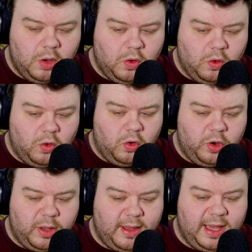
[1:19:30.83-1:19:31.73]

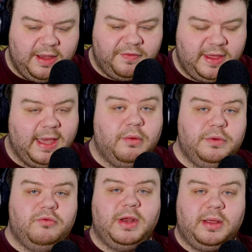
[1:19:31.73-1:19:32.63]
Or you have say
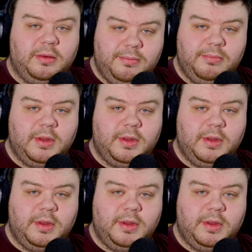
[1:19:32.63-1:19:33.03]
Elden Ring.